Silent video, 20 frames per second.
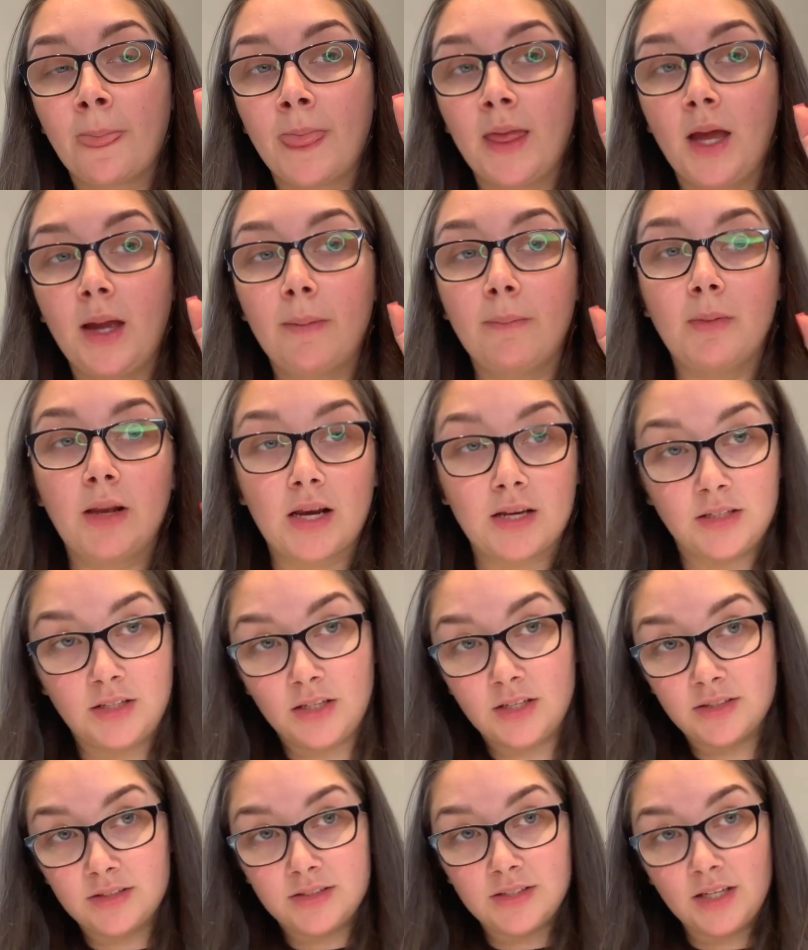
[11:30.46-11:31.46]
like
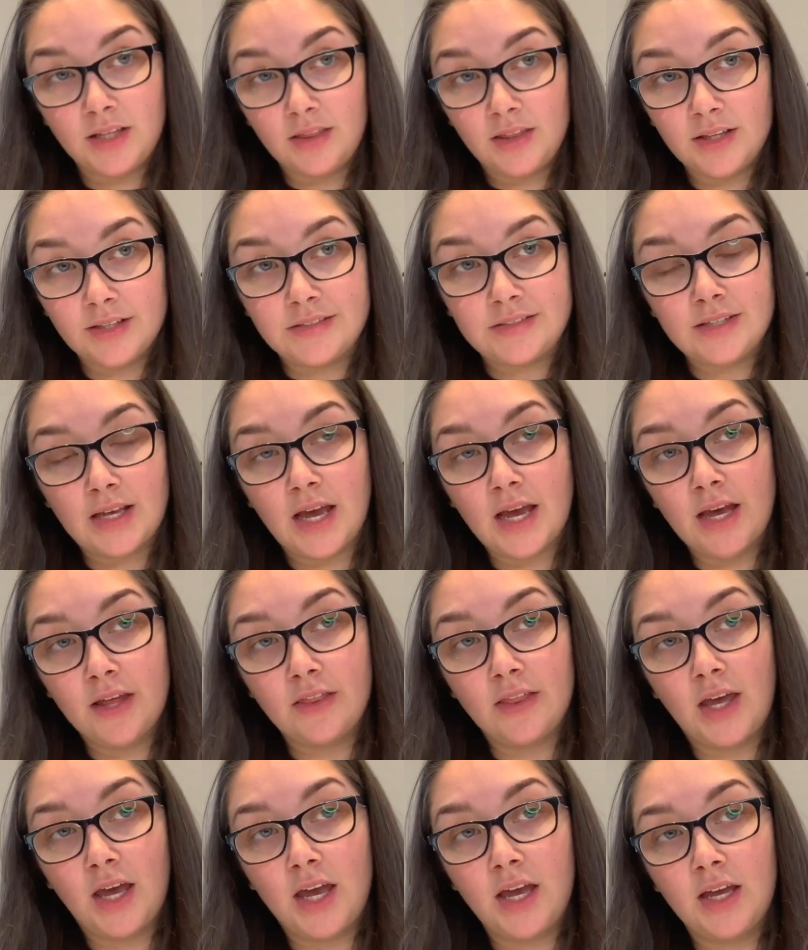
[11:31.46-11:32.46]
you can see in this set,
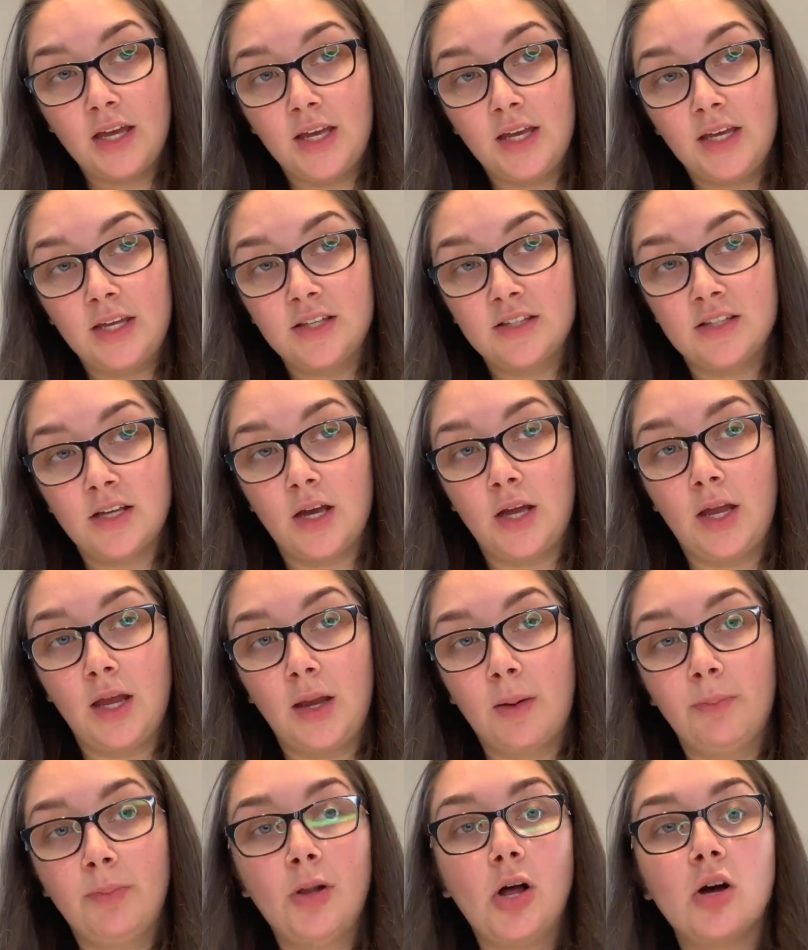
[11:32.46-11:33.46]
there is
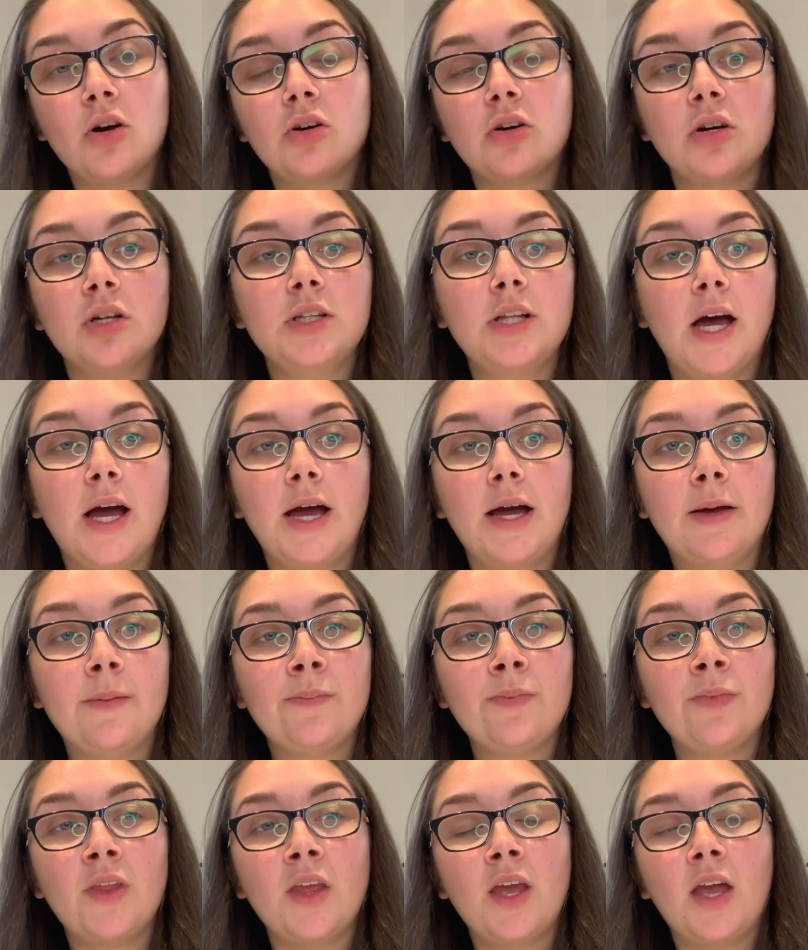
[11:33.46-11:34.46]
a block color,
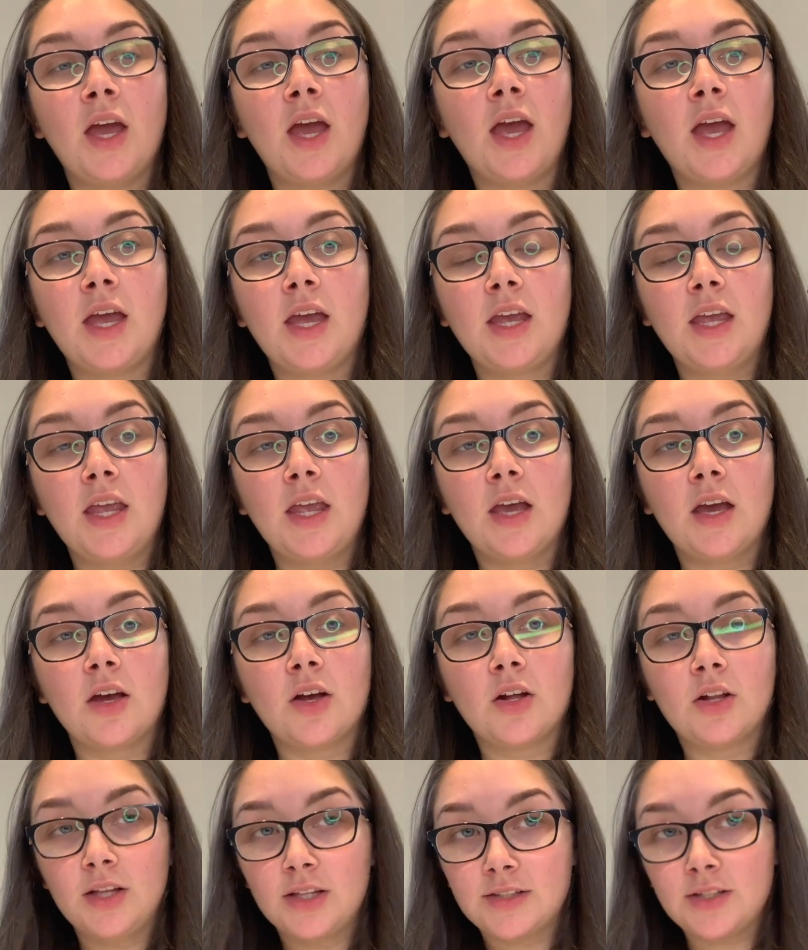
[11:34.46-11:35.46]
a
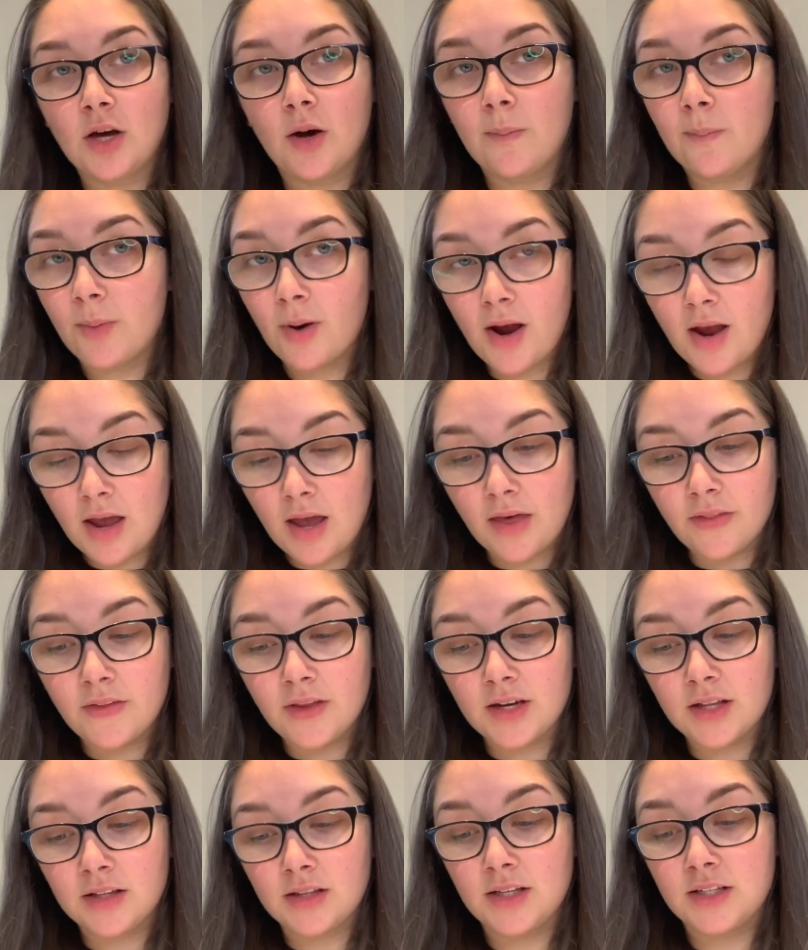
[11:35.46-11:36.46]
glitter ombre, and
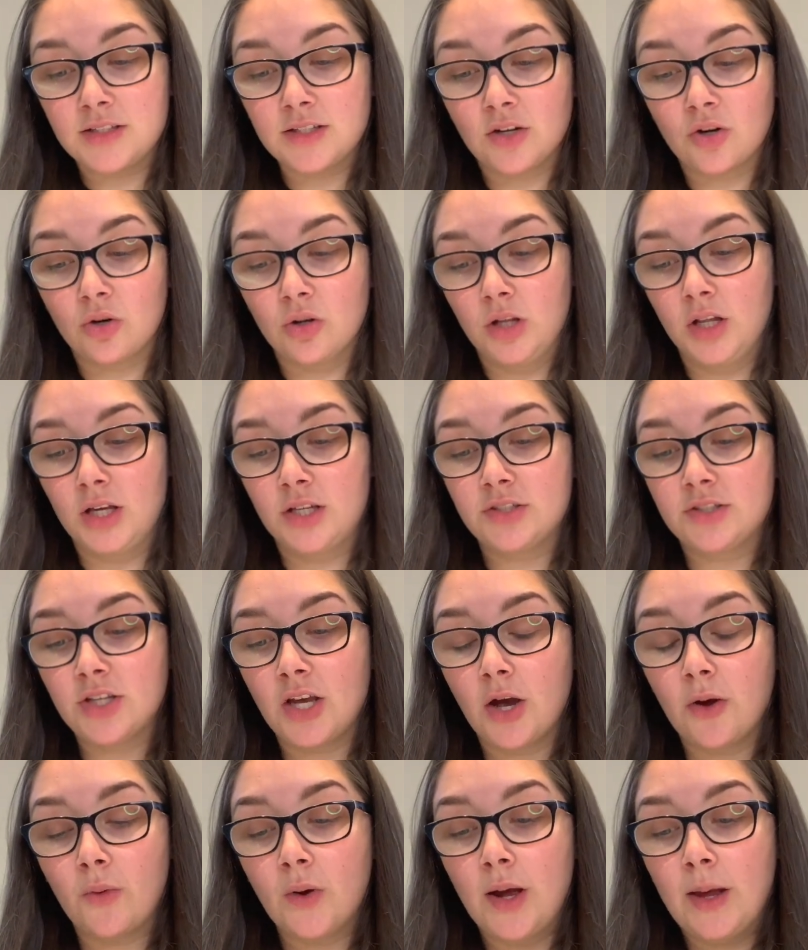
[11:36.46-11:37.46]
then a glitter color.
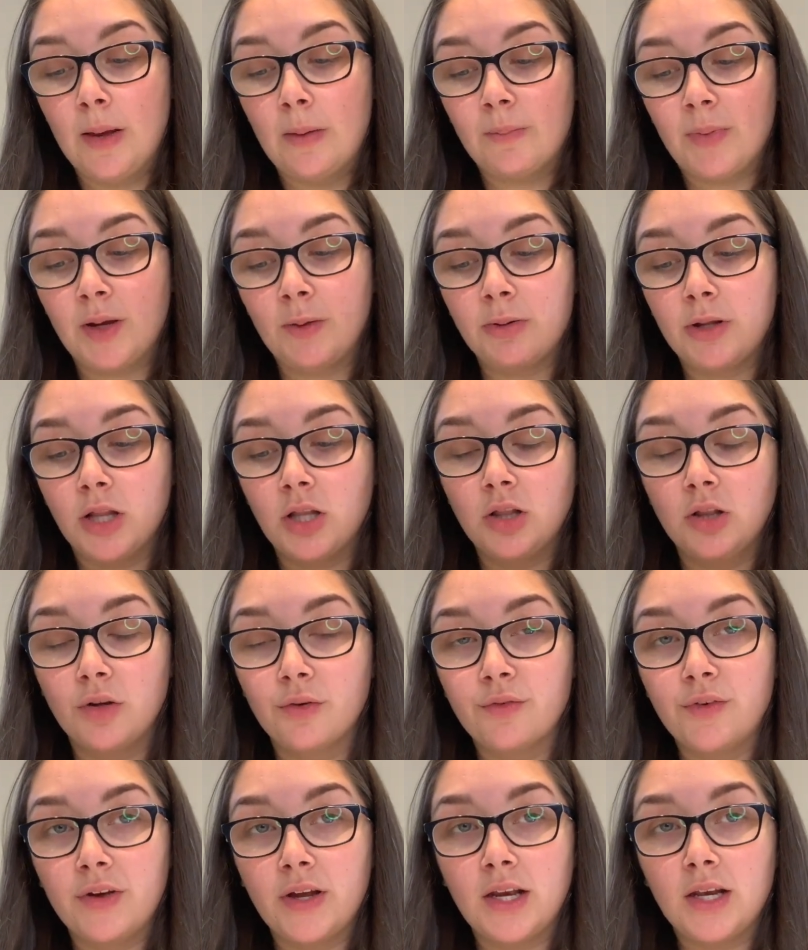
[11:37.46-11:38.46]
So people are
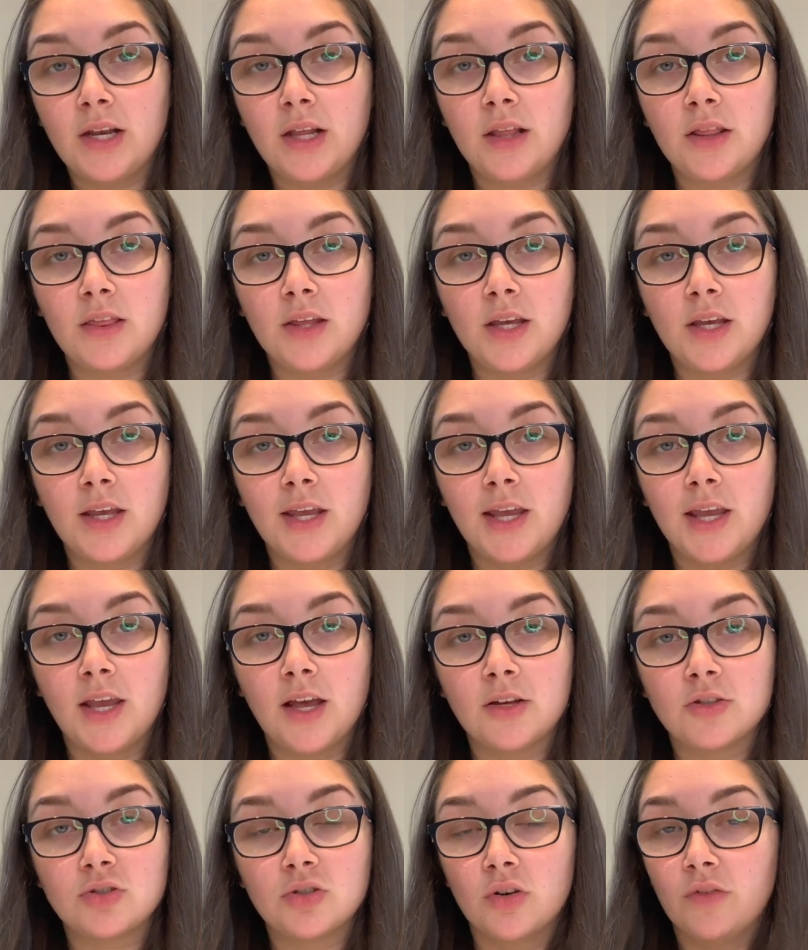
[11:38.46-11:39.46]
loving
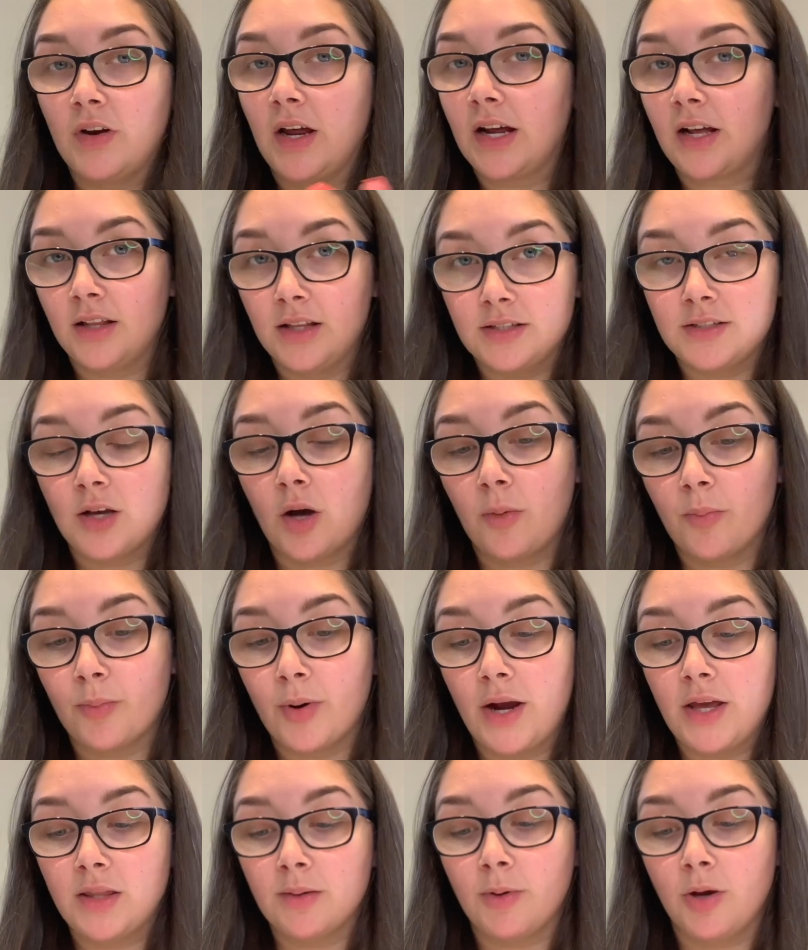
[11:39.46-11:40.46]
the sort of like glitter
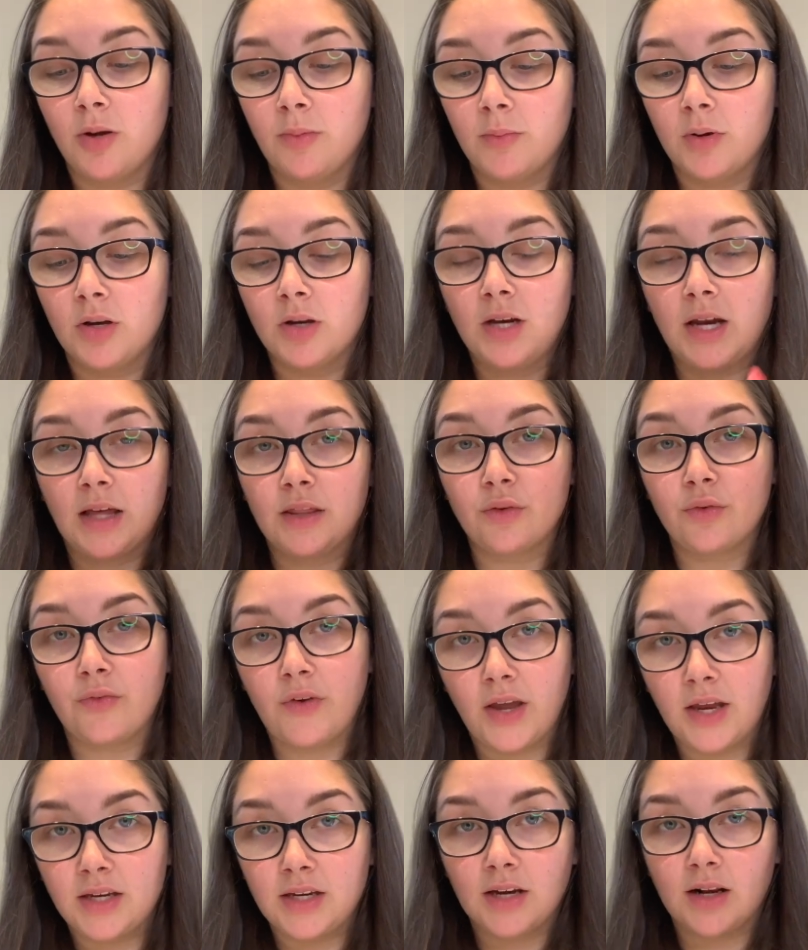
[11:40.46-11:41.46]
ombre at the moment, like the
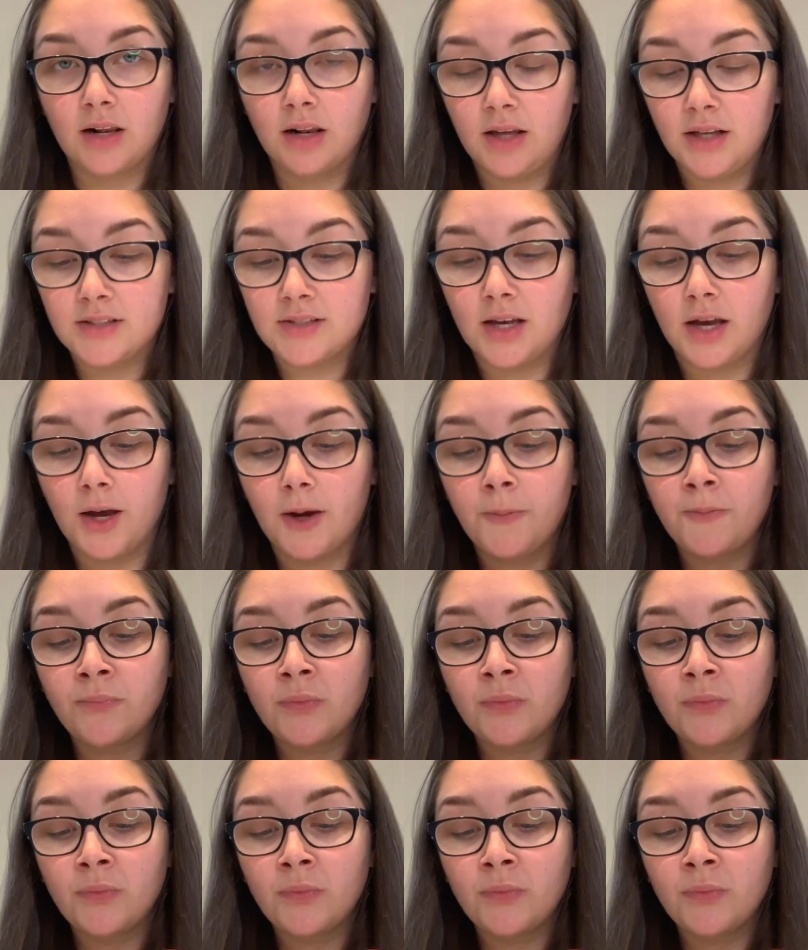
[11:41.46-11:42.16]
faded glitter.